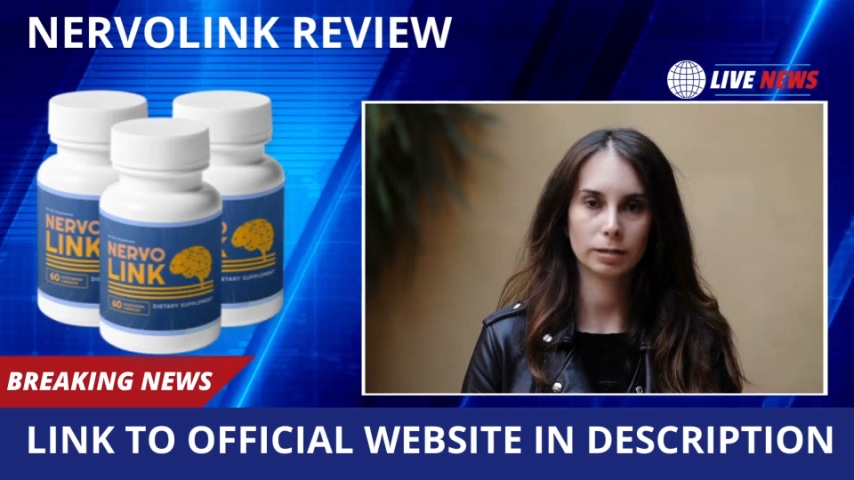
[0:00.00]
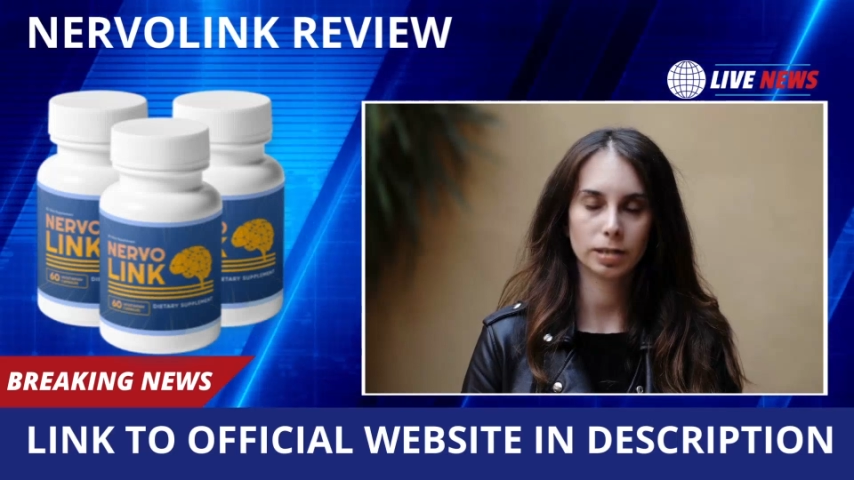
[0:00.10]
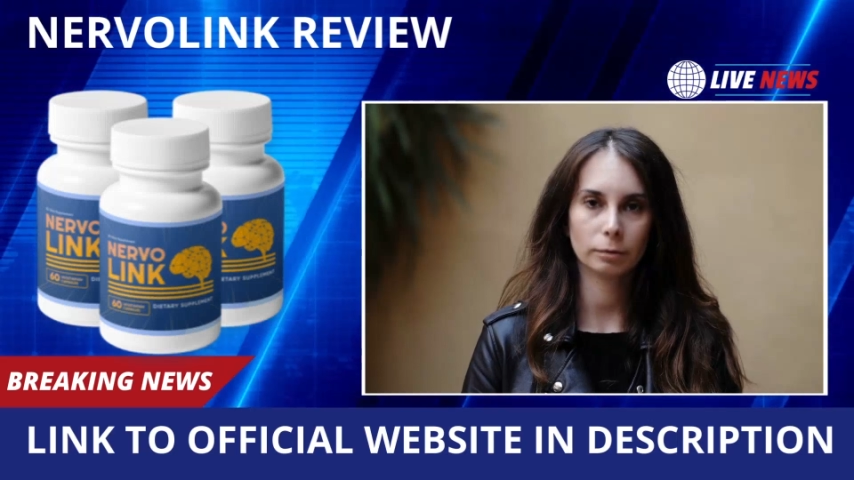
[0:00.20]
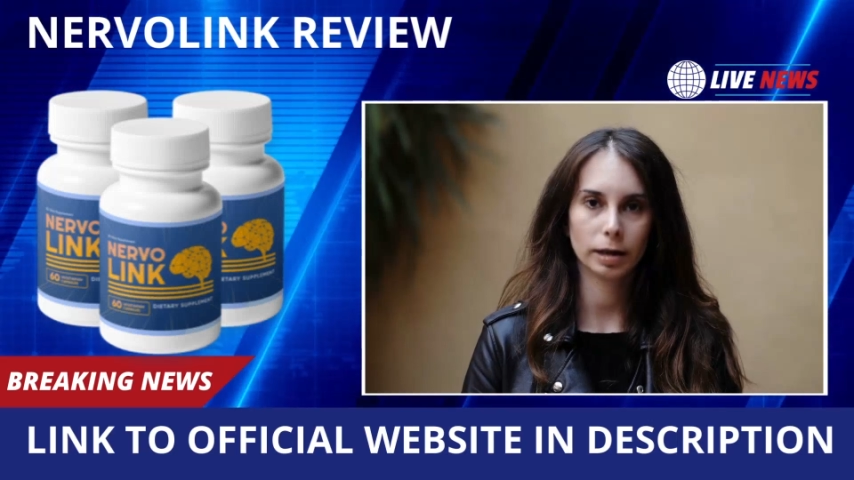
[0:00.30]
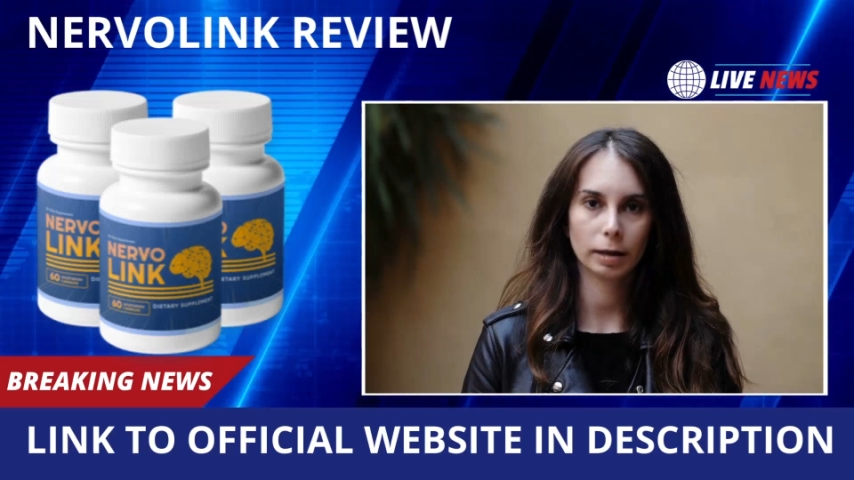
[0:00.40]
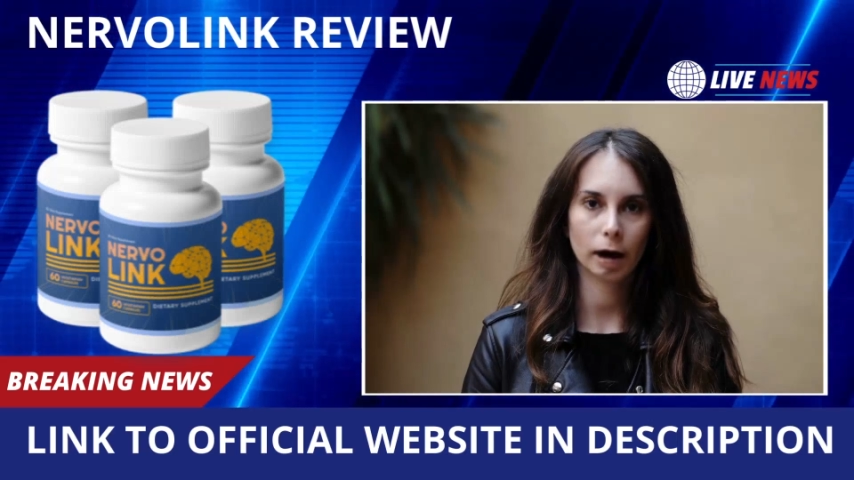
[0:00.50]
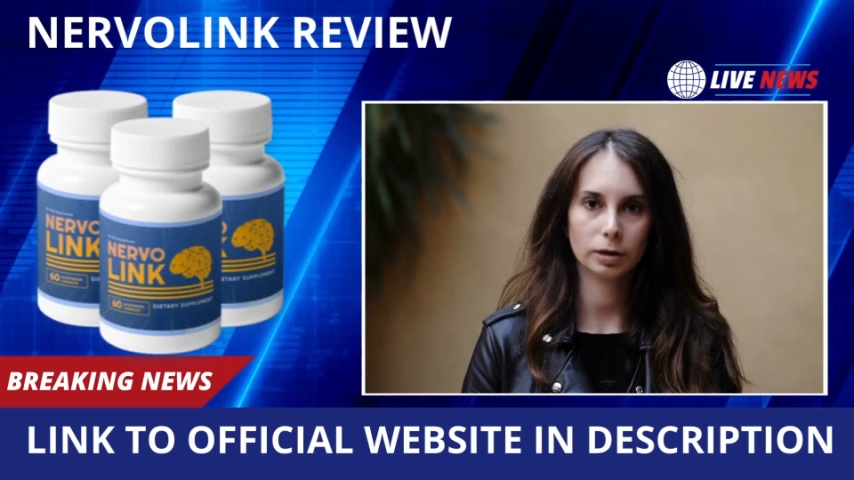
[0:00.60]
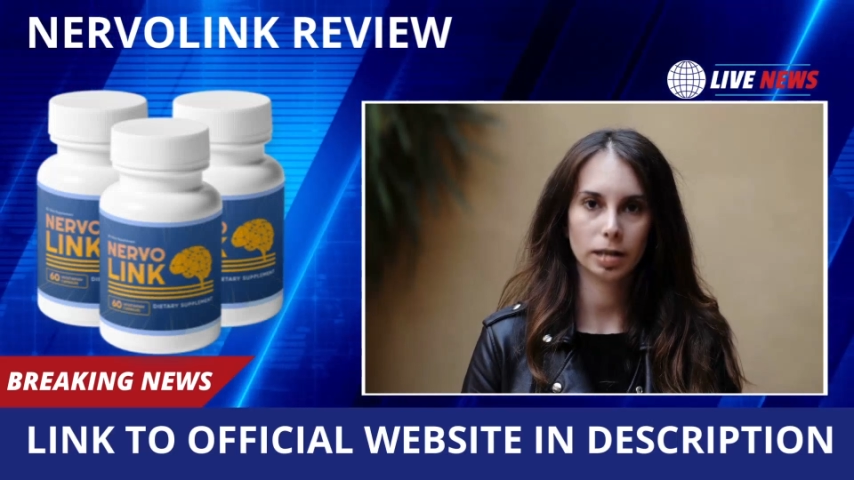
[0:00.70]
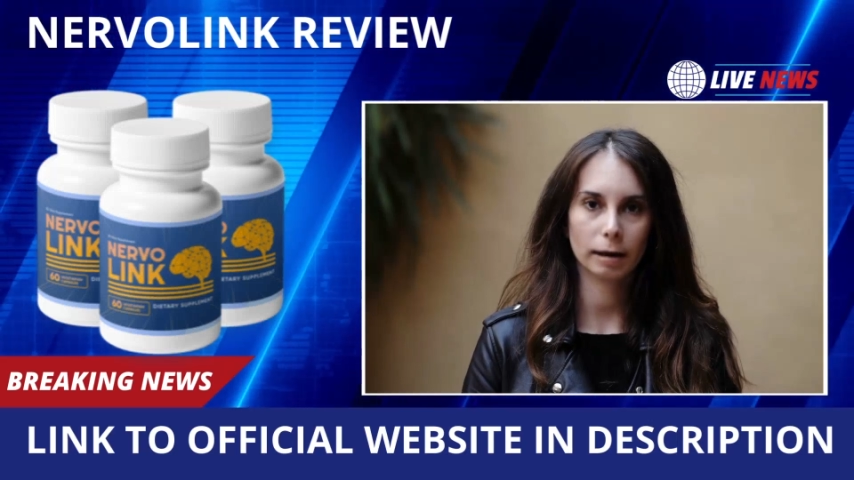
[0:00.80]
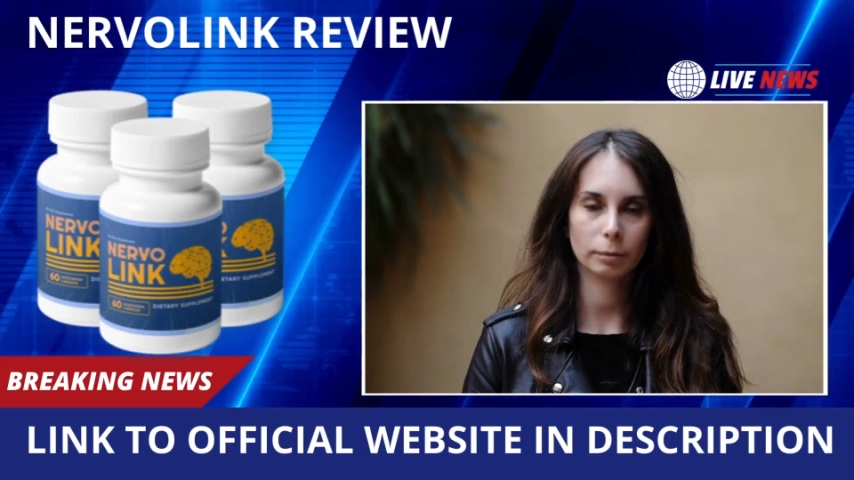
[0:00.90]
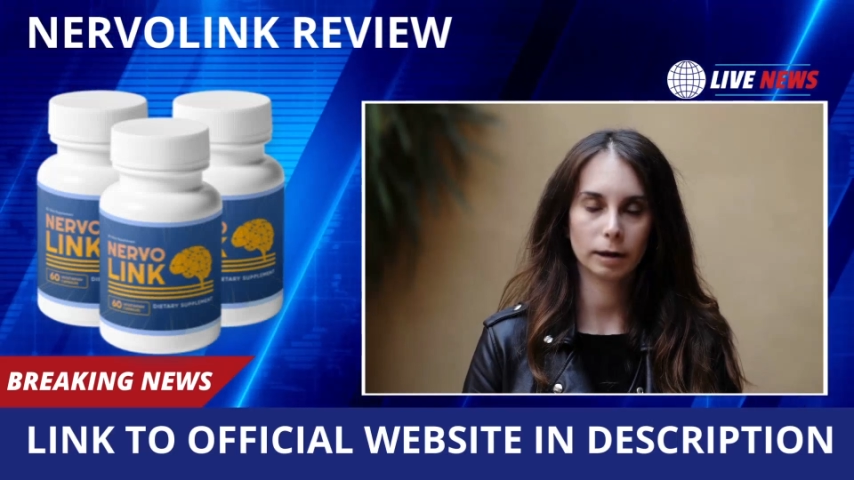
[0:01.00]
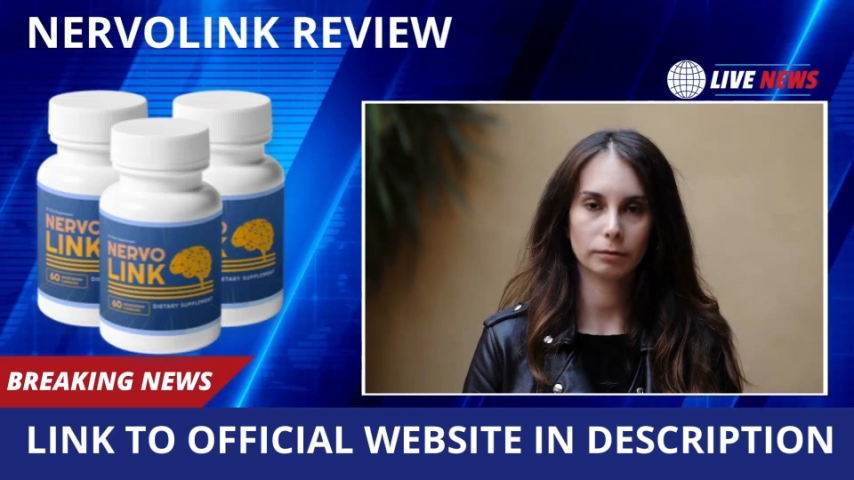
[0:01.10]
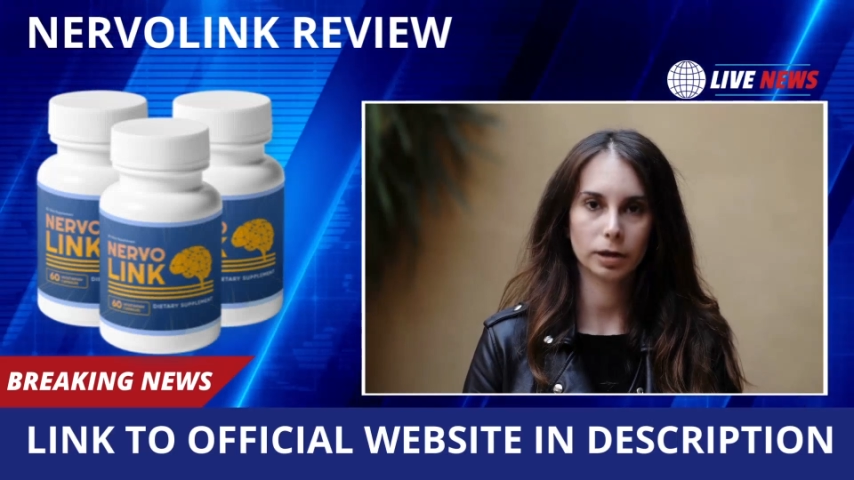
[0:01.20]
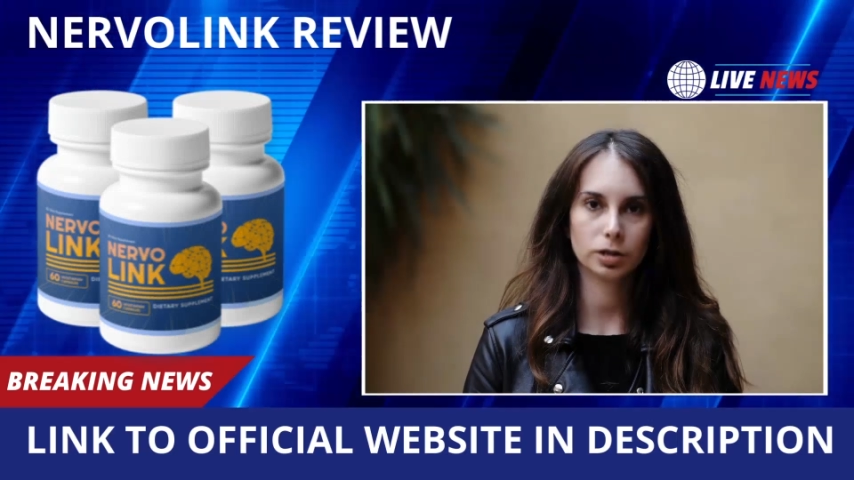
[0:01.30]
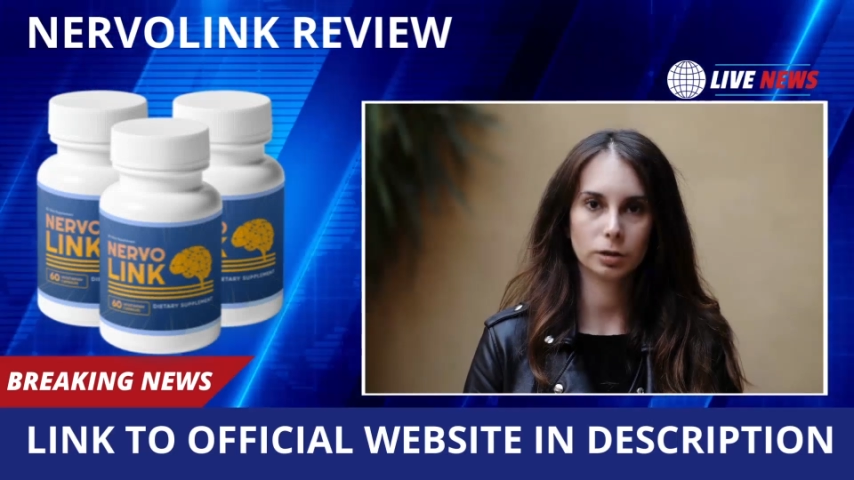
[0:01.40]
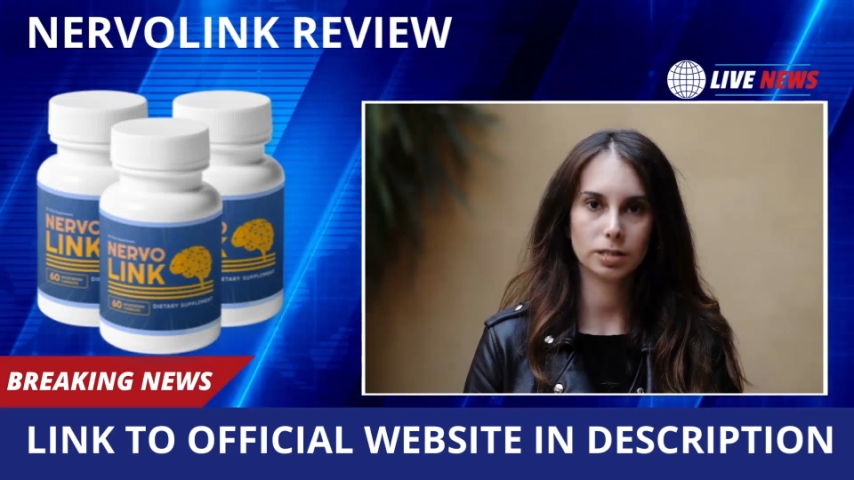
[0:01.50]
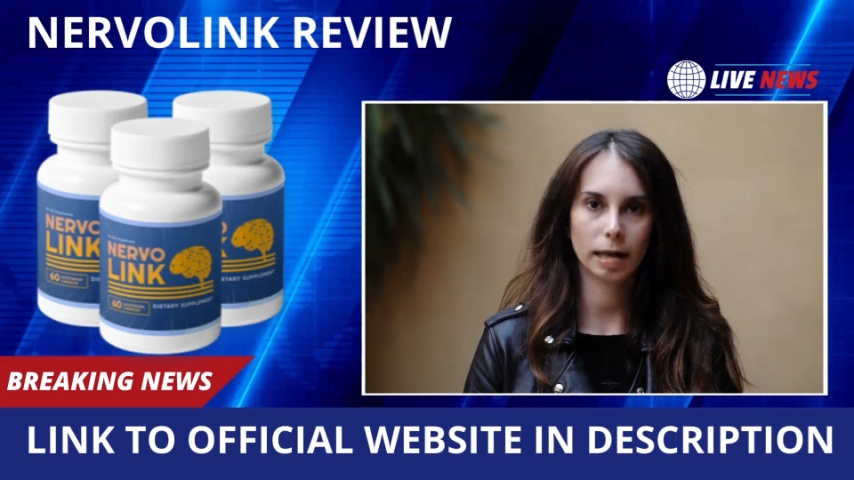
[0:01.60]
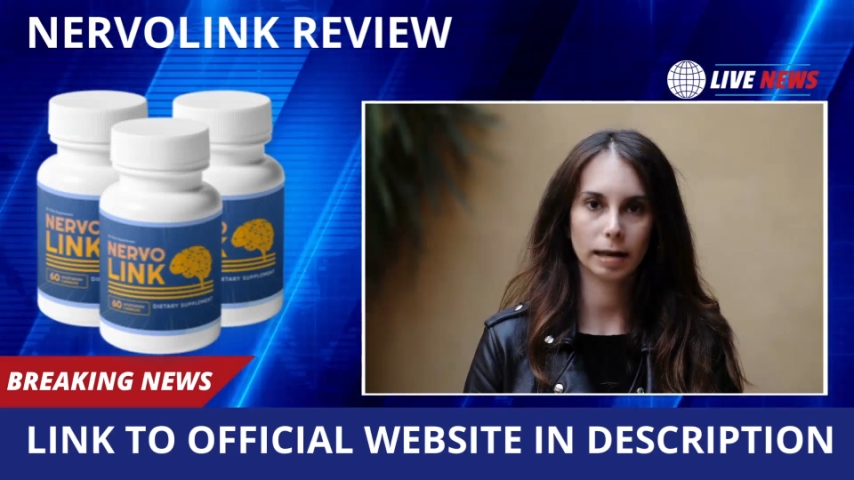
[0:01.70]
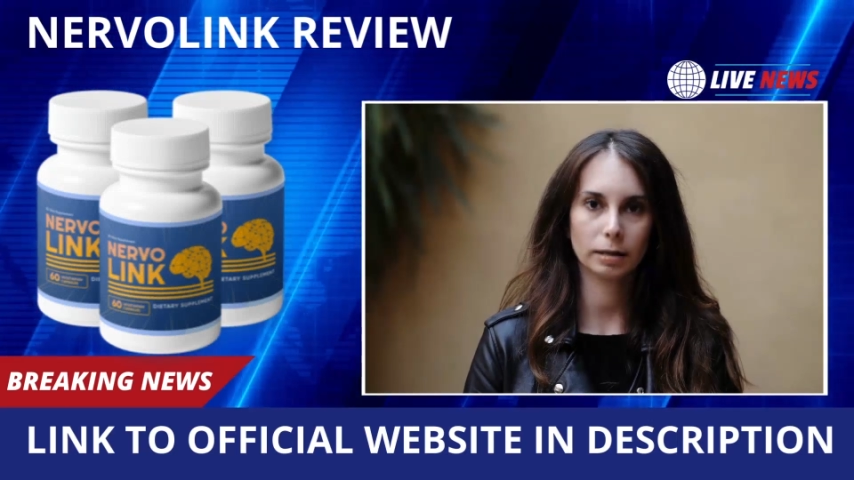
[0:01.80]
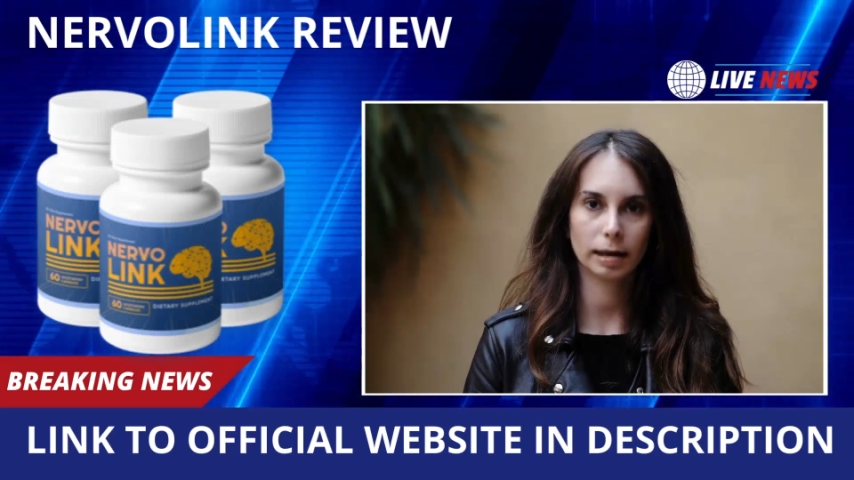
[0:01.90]
simply contact the official
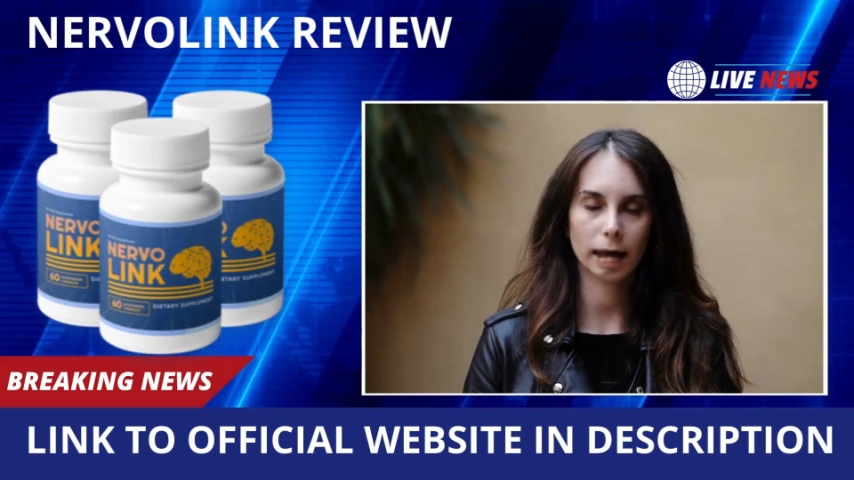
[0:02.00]
site